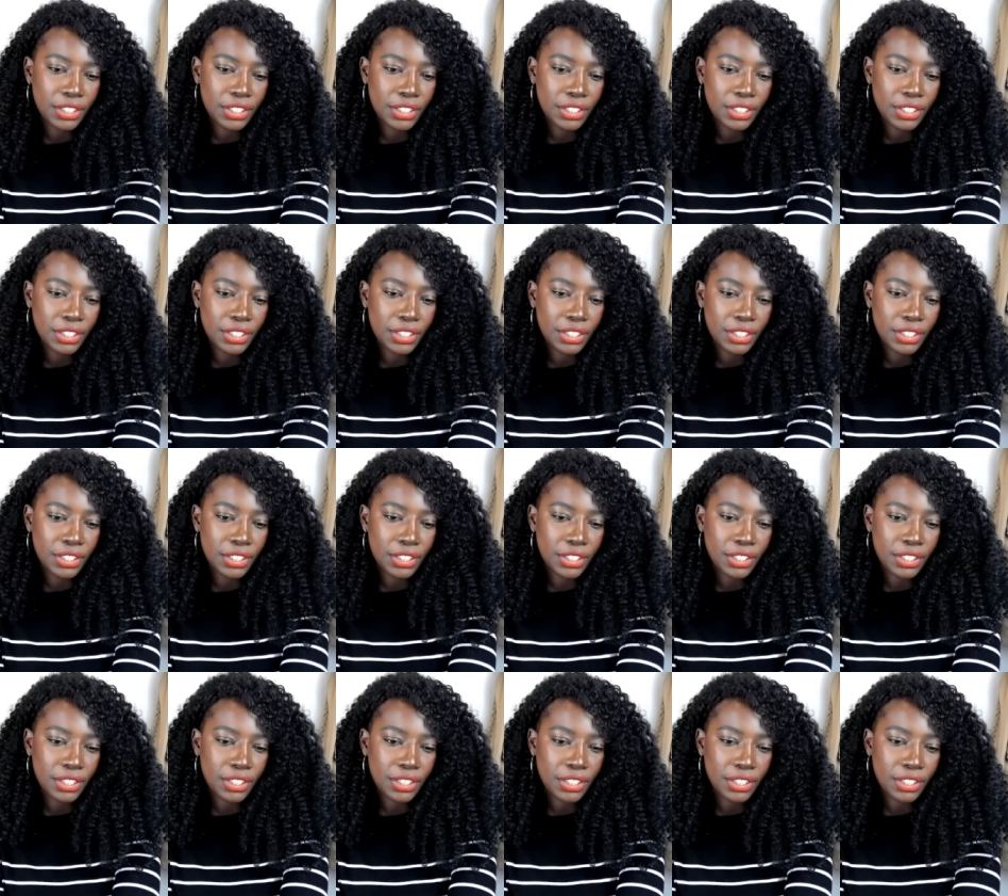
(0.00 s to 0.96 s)
and that she
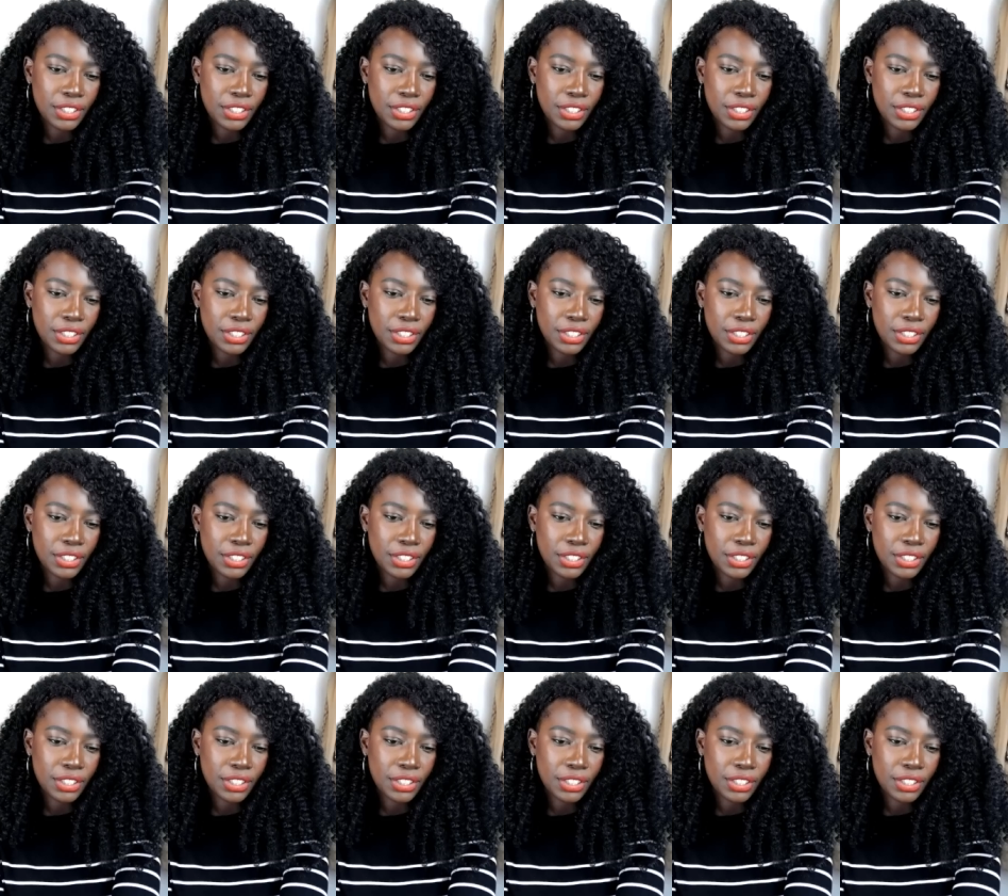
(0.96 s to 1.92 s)
dated older men
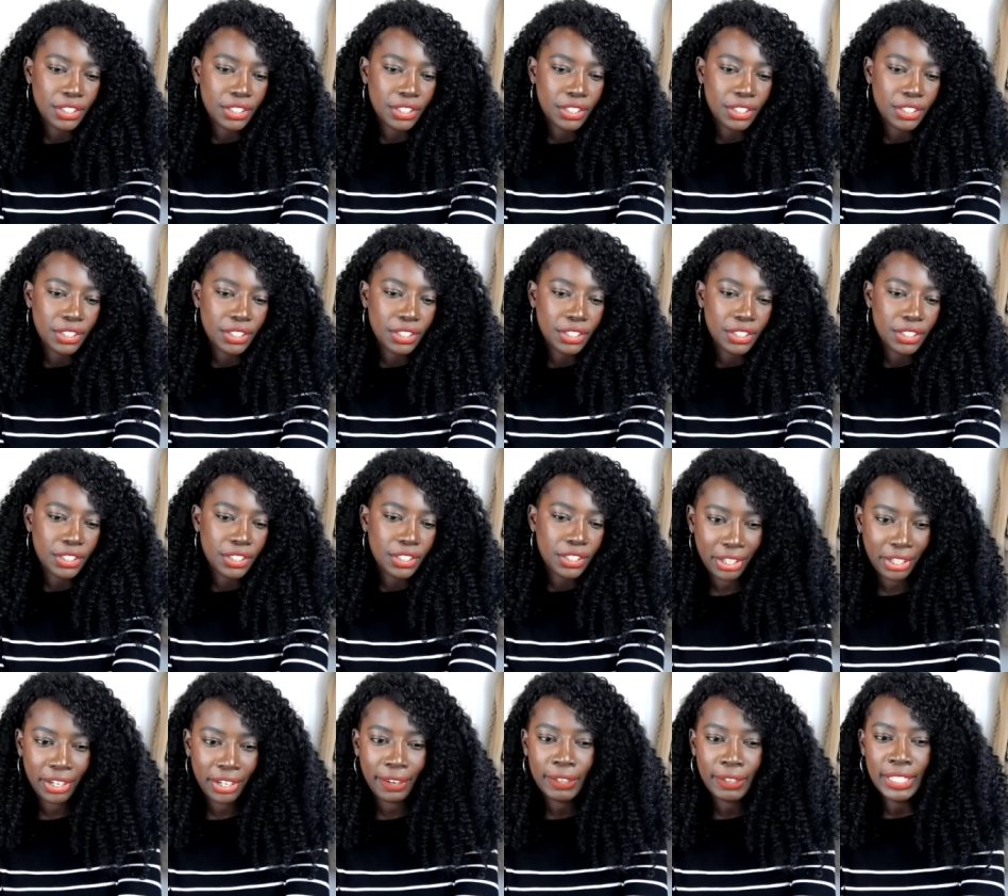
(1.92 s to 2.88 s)
who took care of
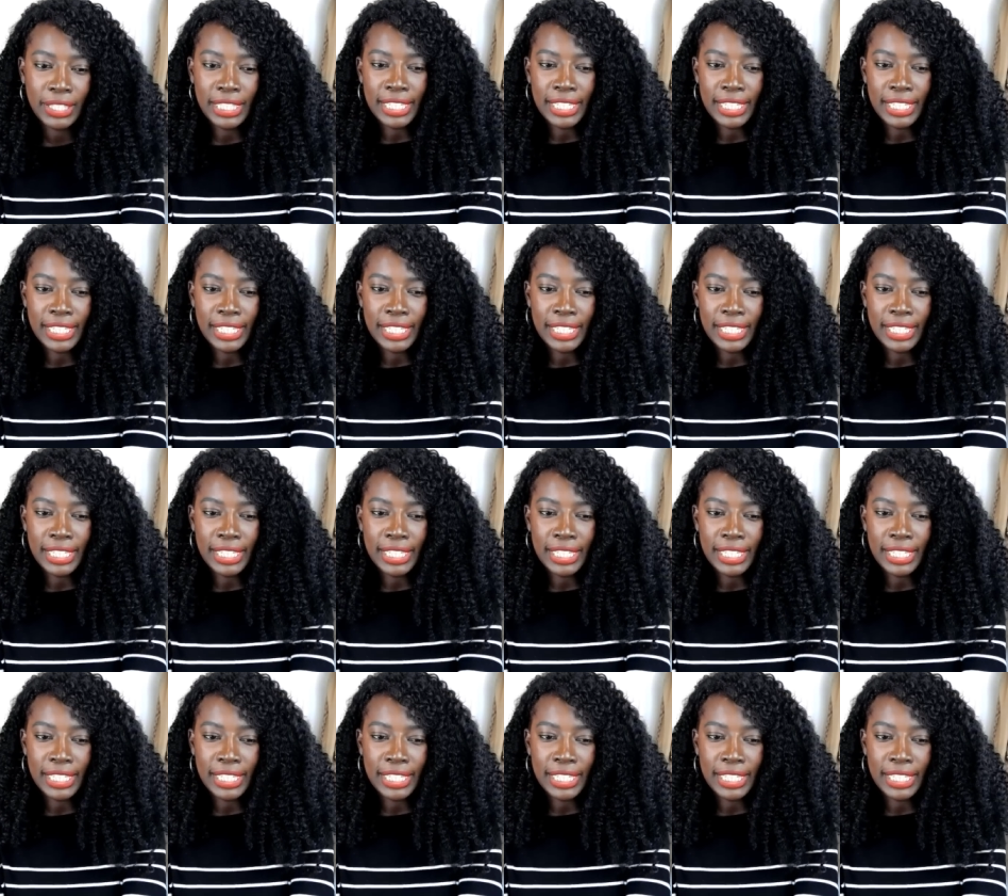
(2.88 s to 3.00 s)
her.